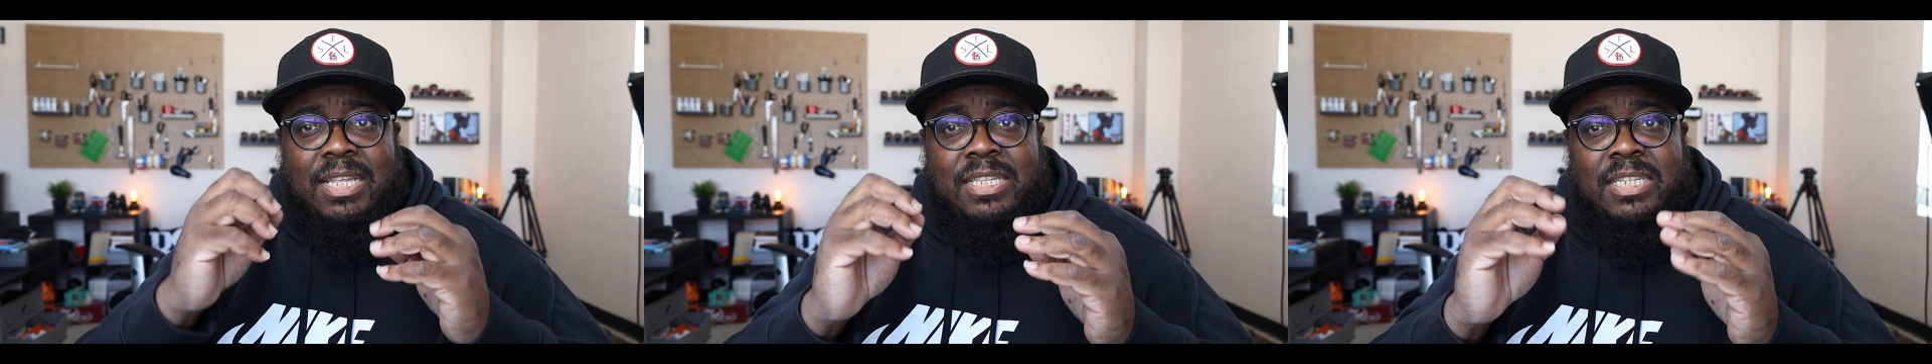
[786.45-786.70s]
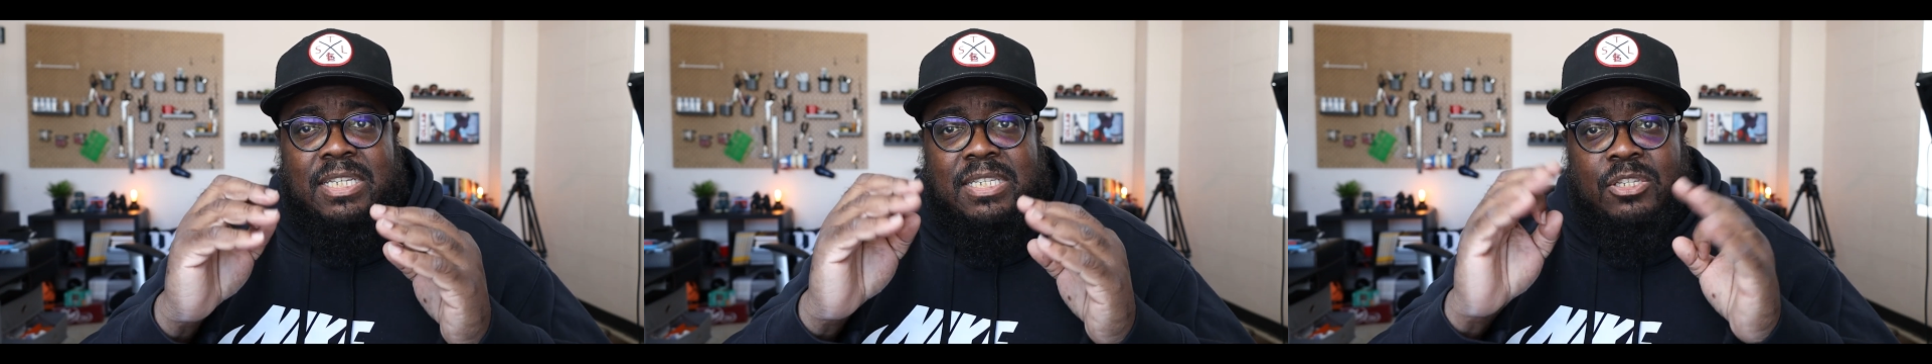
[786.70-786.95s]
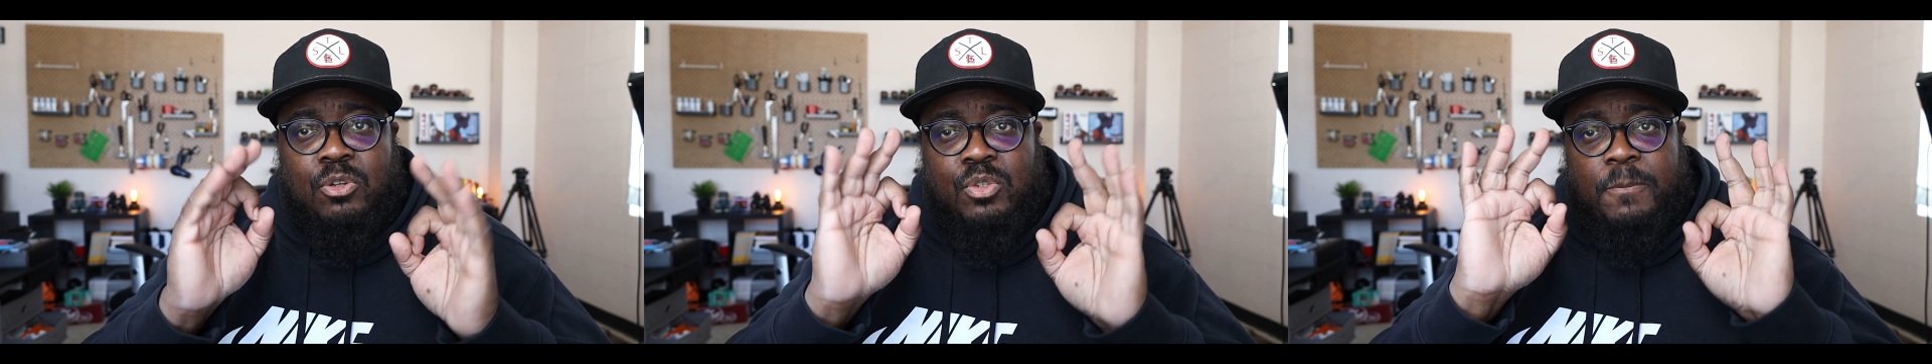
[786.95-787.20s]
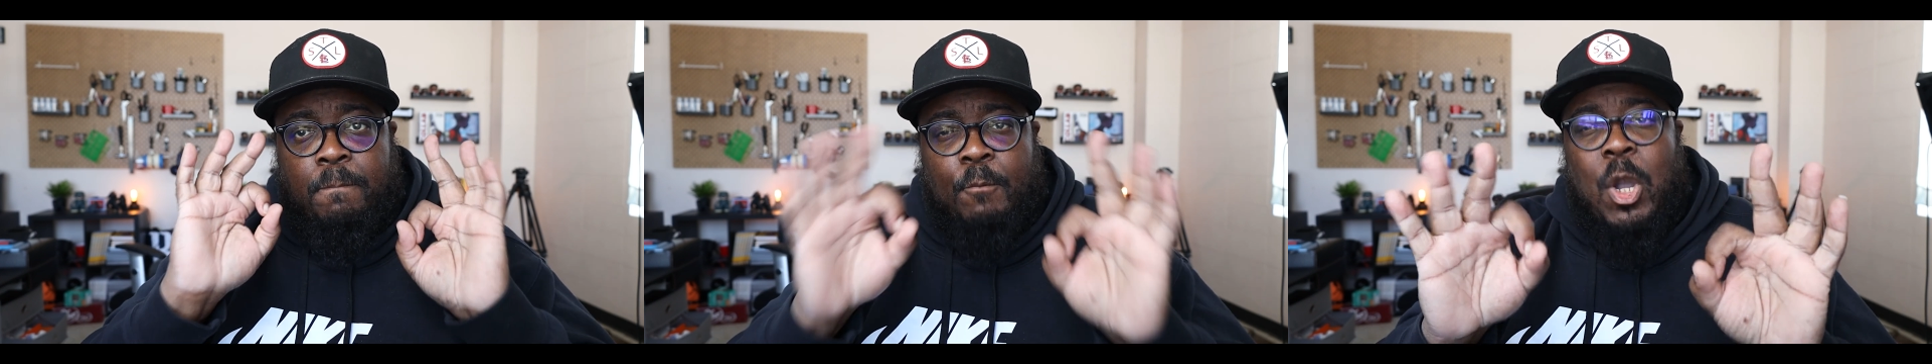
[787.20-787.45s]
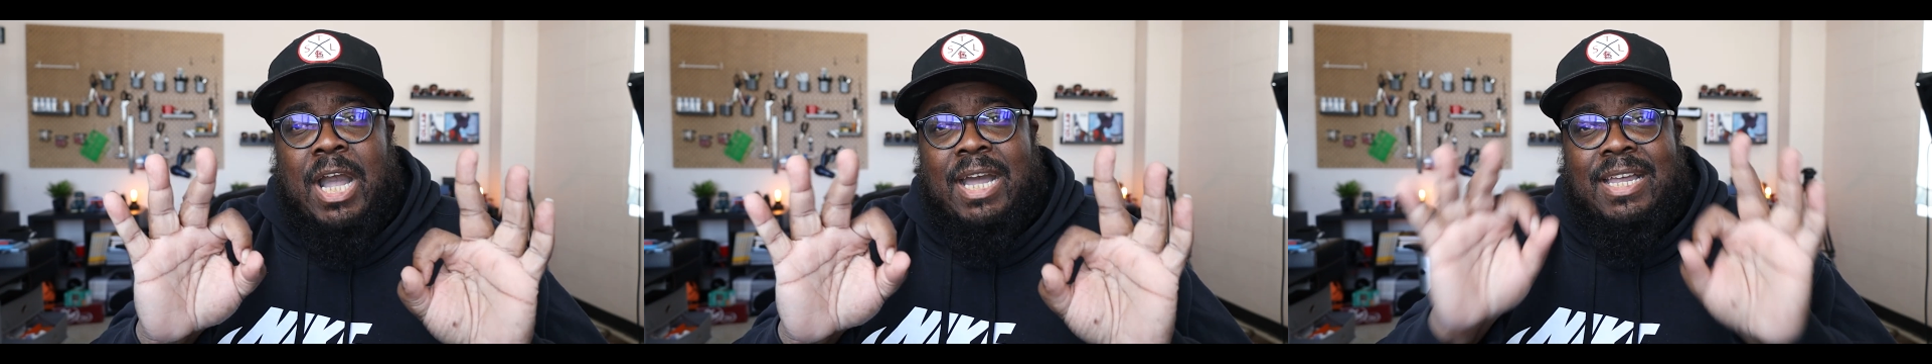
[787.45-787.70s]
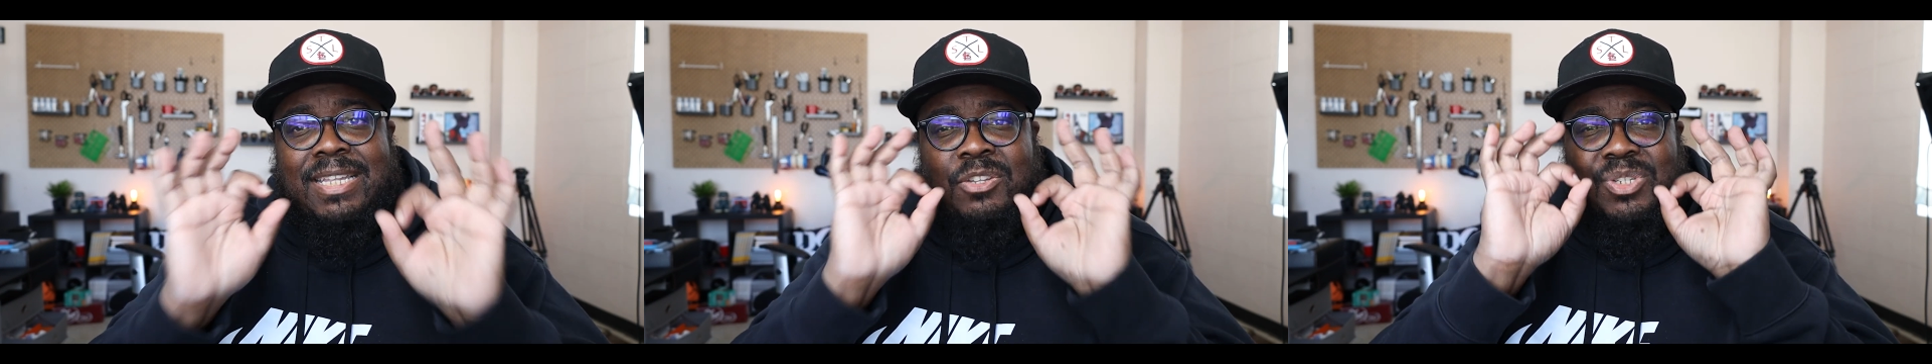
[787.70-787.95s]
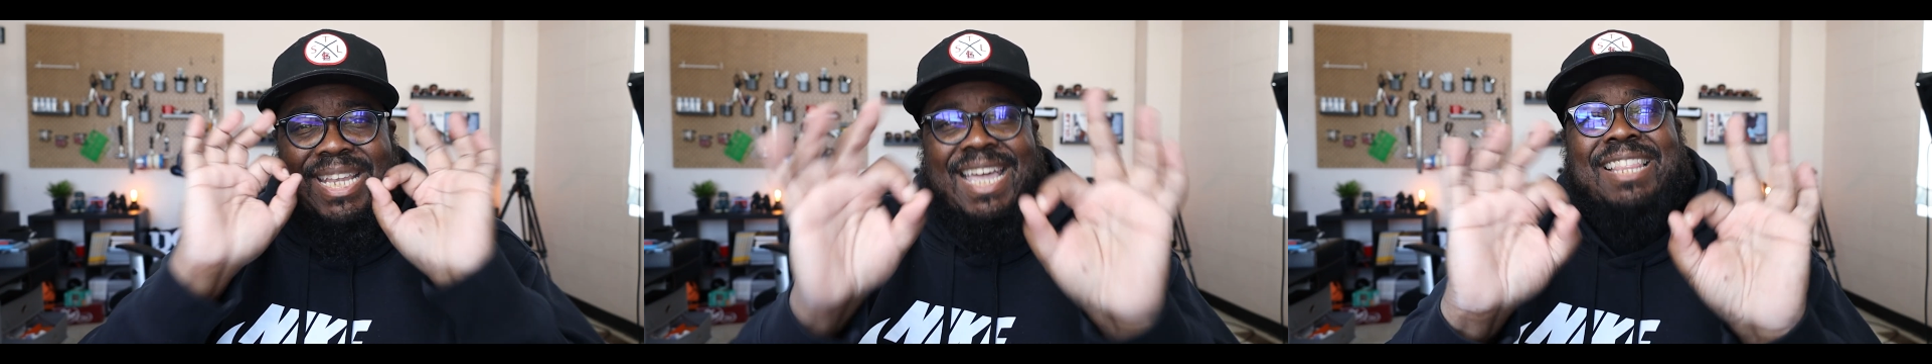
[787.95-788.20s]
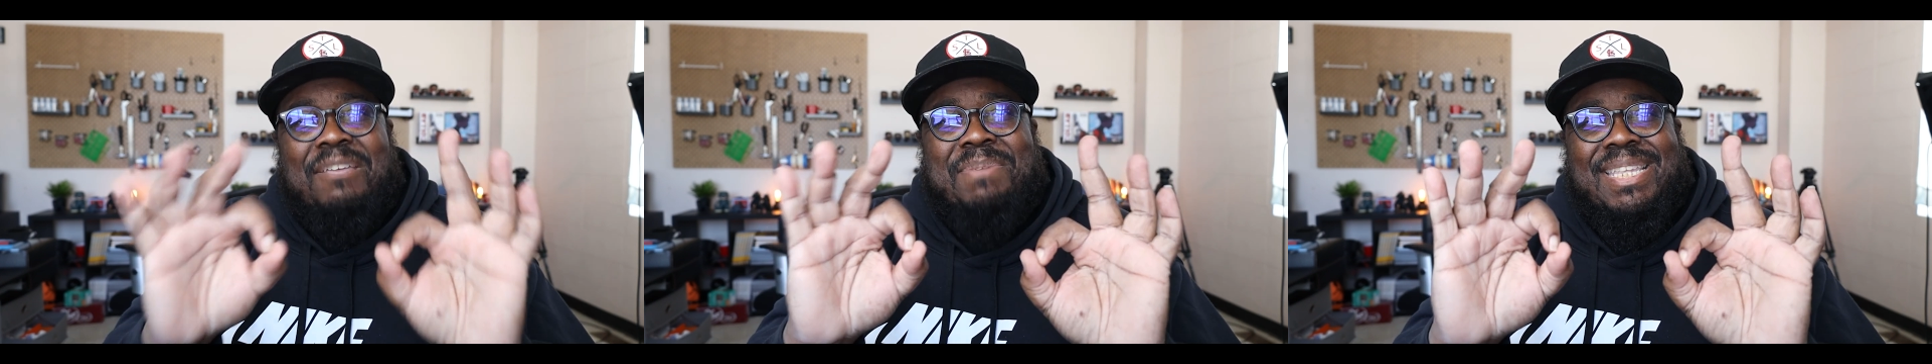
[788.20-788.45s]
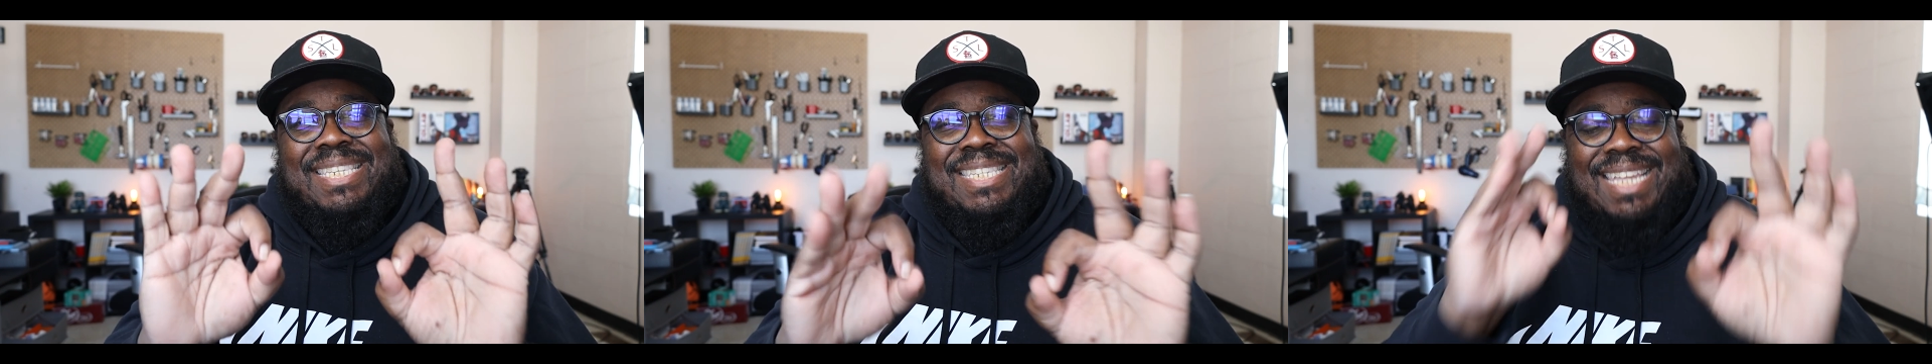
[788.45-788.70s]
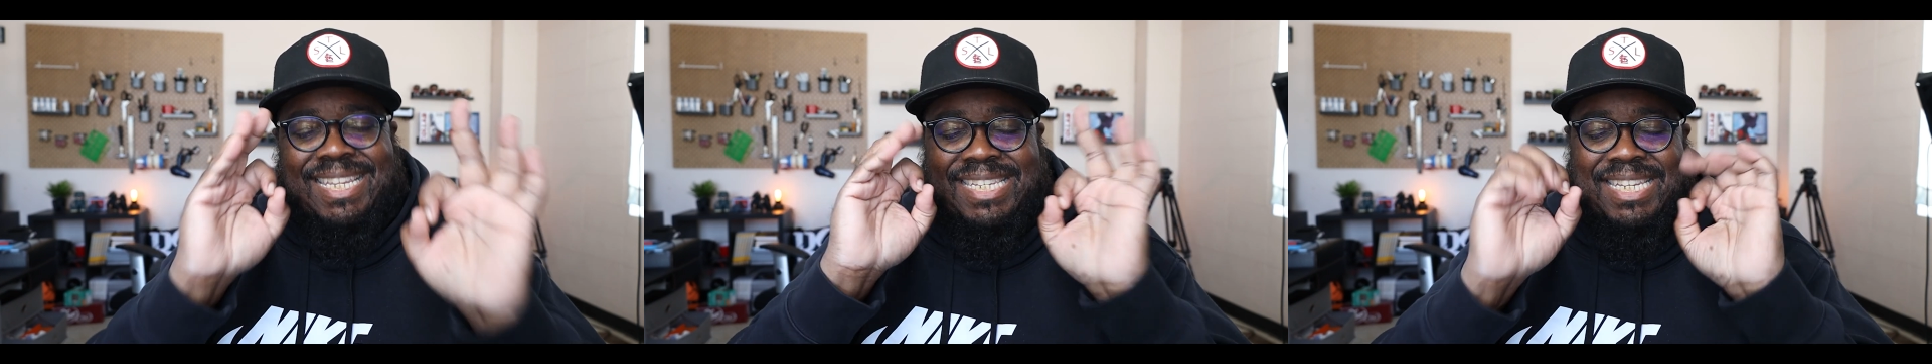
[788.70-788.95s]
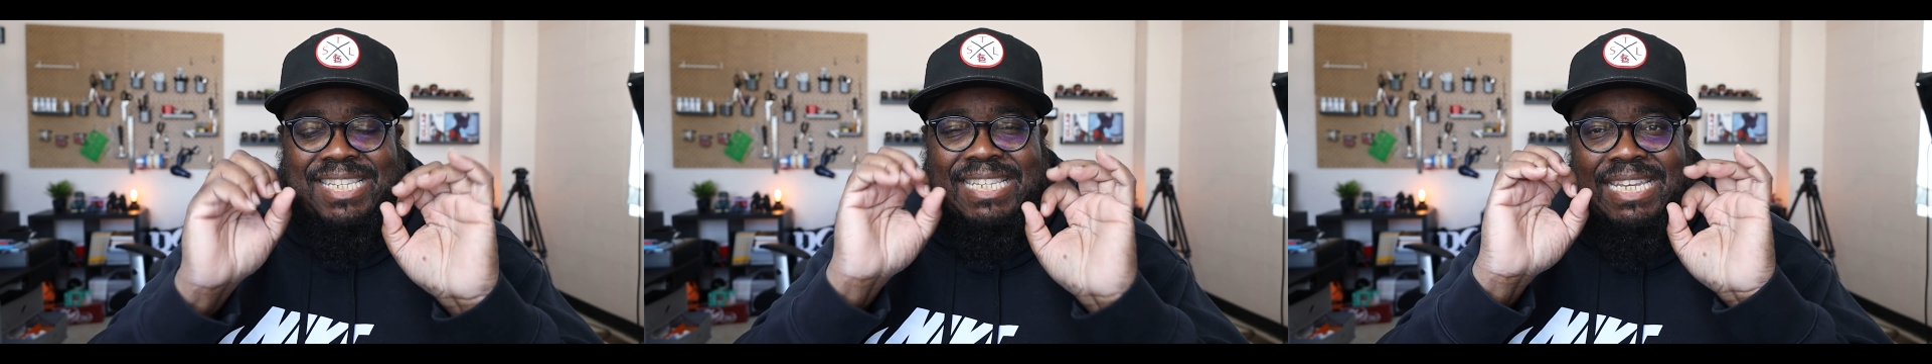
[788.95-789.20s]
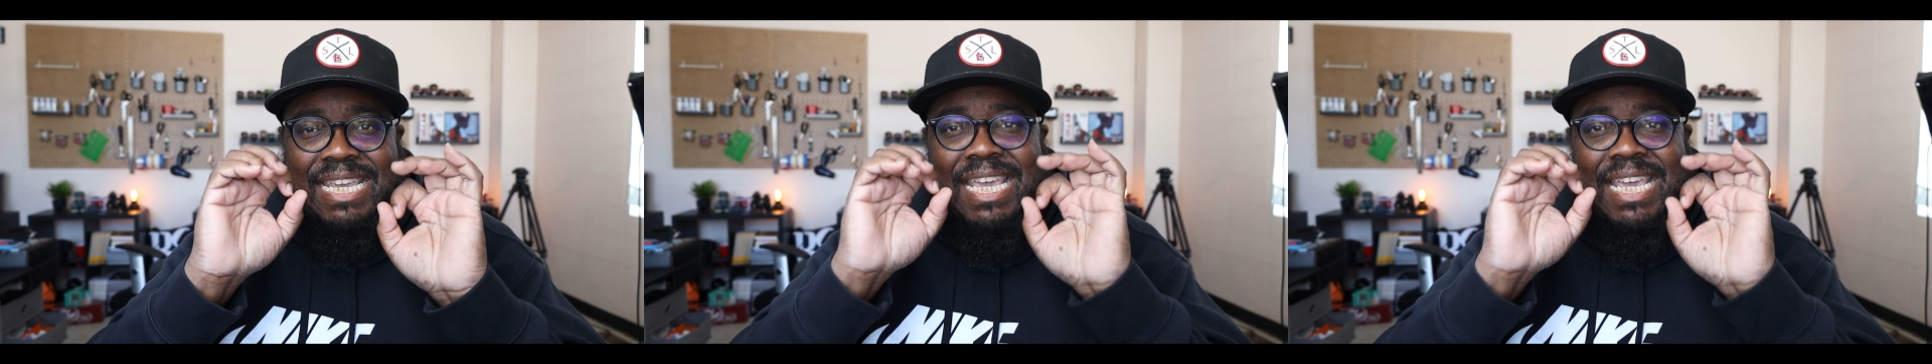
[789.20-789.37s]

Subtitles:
just those elements that just